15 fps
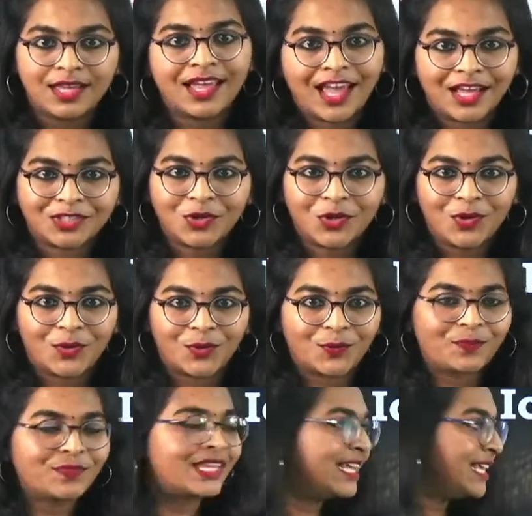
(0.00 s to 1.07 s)
Yes or no?
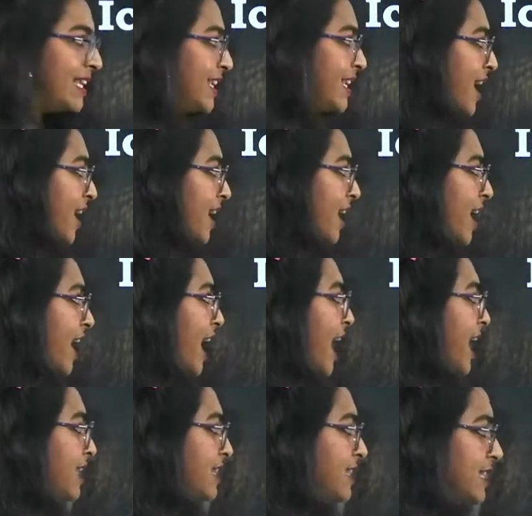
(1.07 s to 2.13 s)
Yeah.
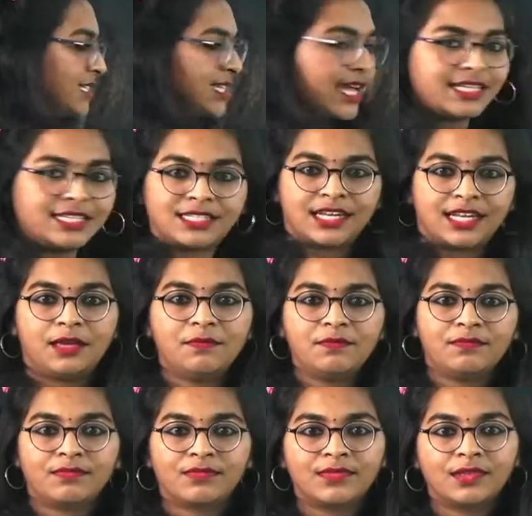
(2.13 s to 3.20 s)
And this ice cream,
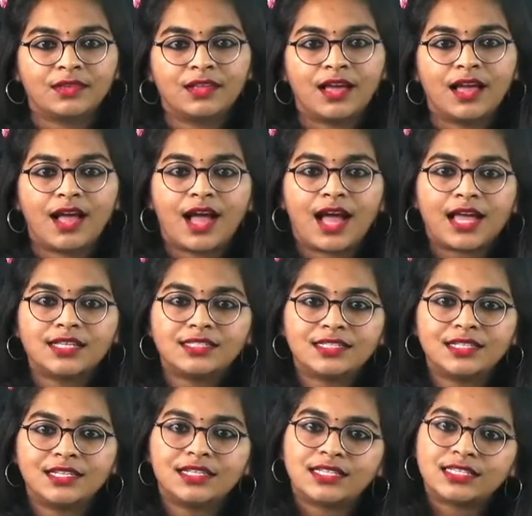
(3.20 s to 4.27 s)

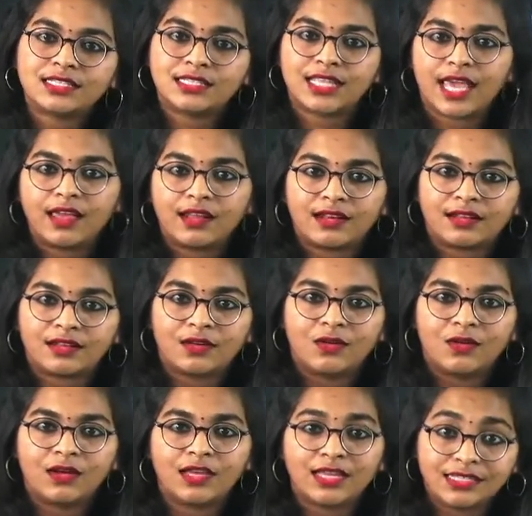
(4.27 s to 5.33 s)
until it is there
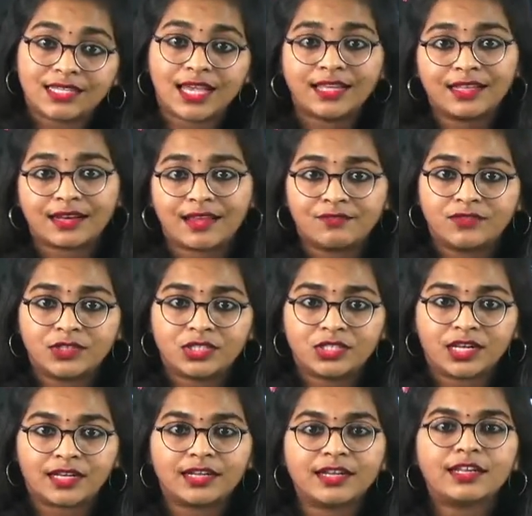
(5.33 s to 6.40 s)
inside the
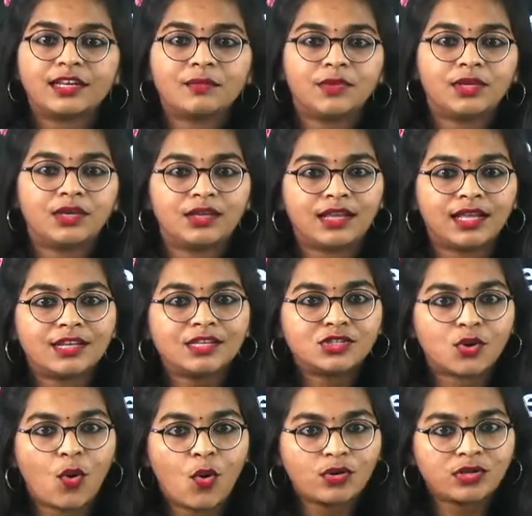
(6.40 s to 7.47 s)
refrigerator, it will be in its
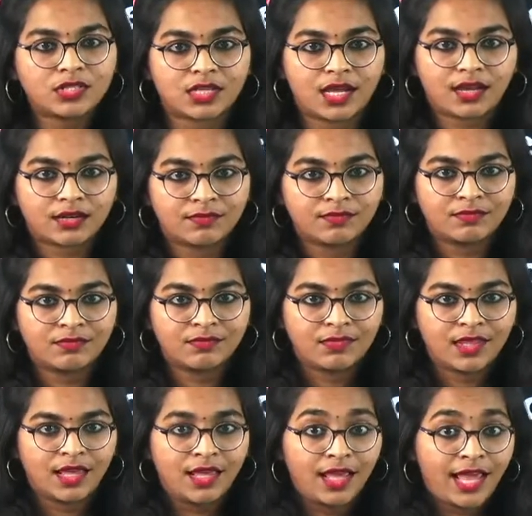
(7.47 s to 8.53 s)
own state.
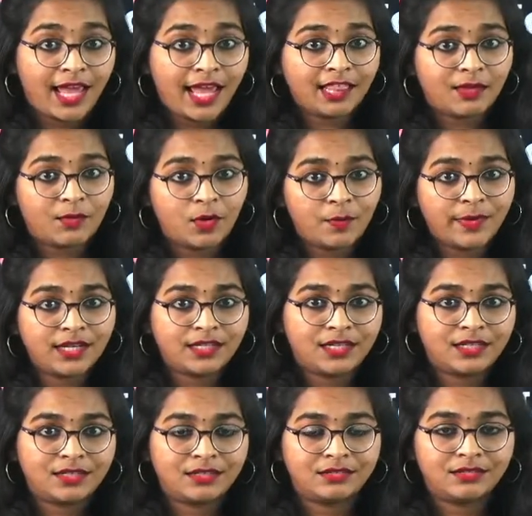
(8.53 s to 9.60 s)
And the moment
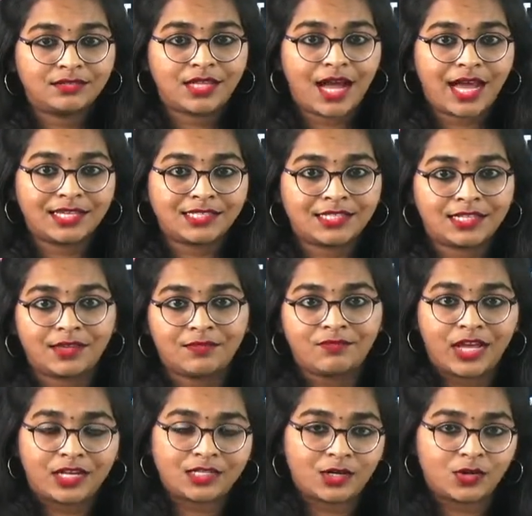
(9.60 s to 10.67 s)
the ice cream
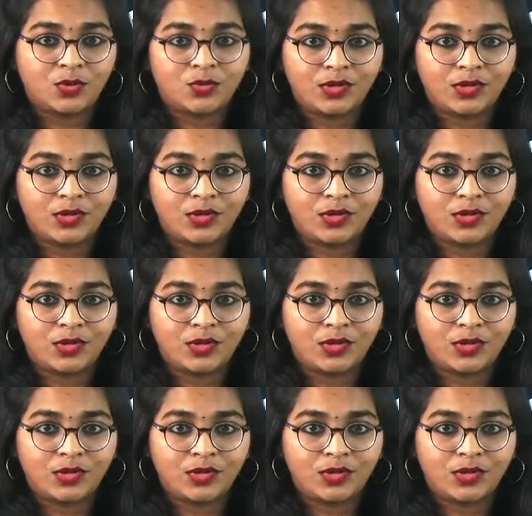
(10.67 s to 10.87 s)
vendor